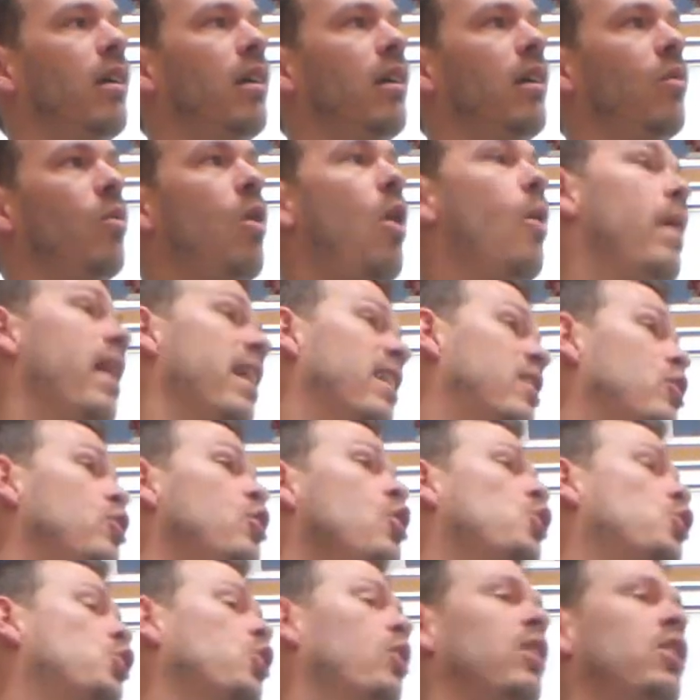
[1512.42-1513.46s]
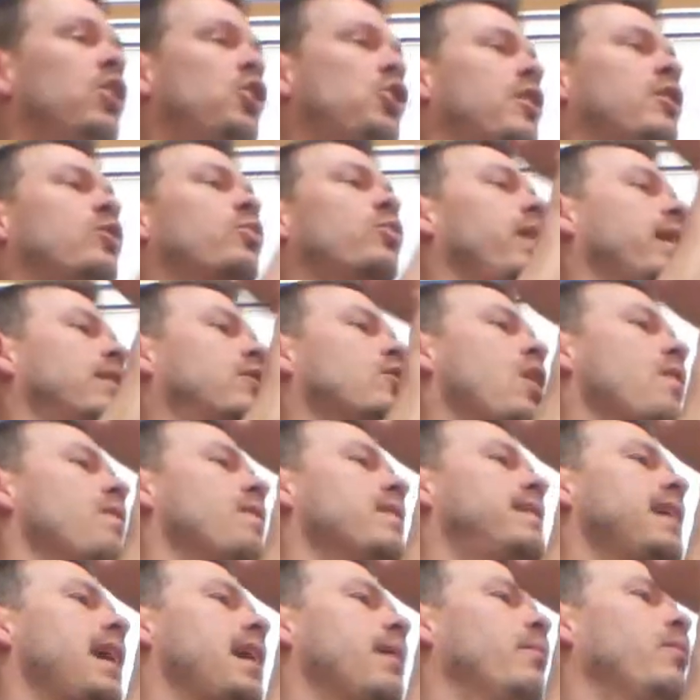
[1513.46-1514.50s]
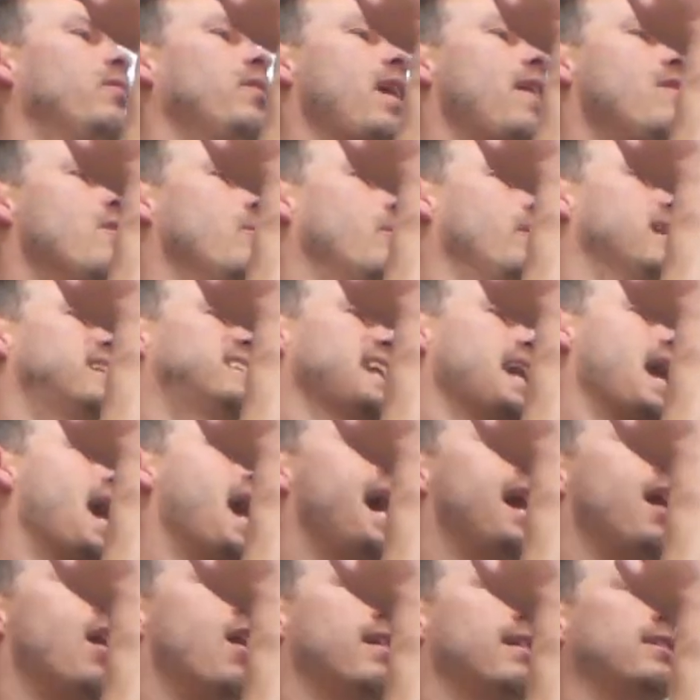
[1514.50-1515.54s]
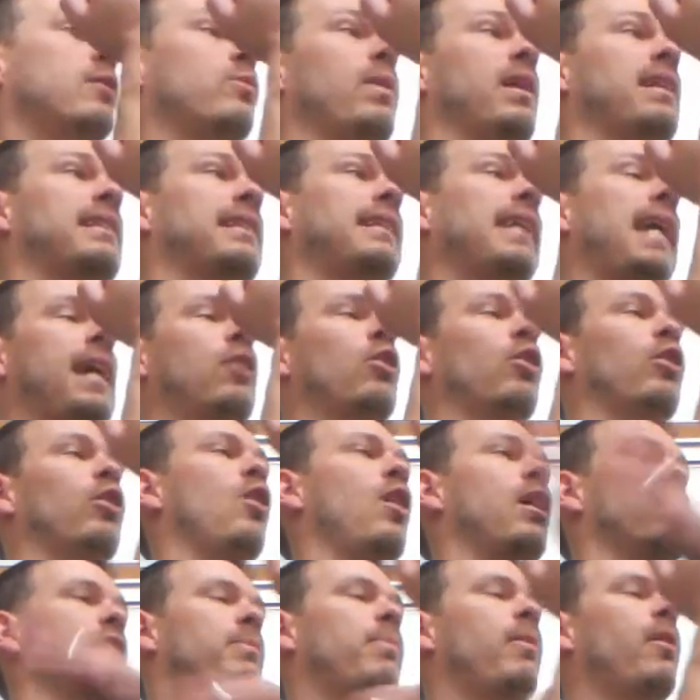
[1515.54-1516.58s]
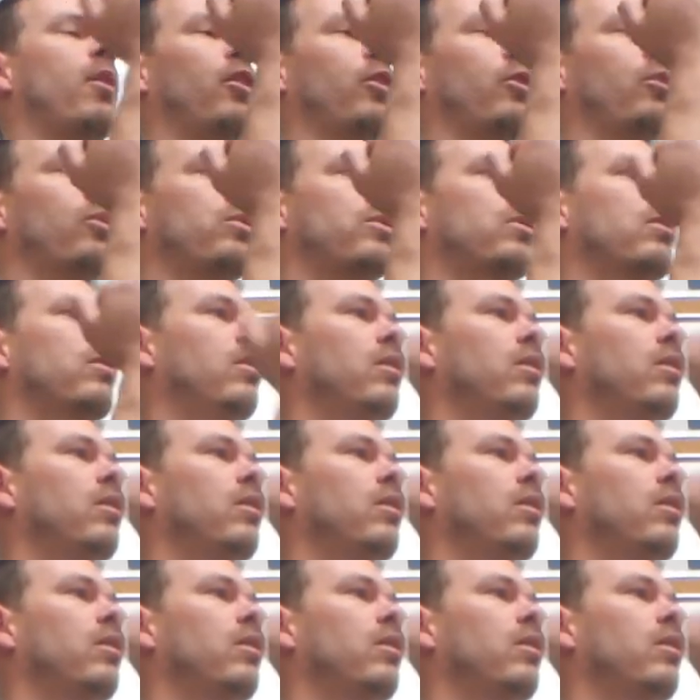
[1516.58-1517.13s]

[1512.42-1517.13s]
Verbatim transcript: Well, when it's neutral is just when it's on the table, and then when it's an ion is when it's gained or lost particles.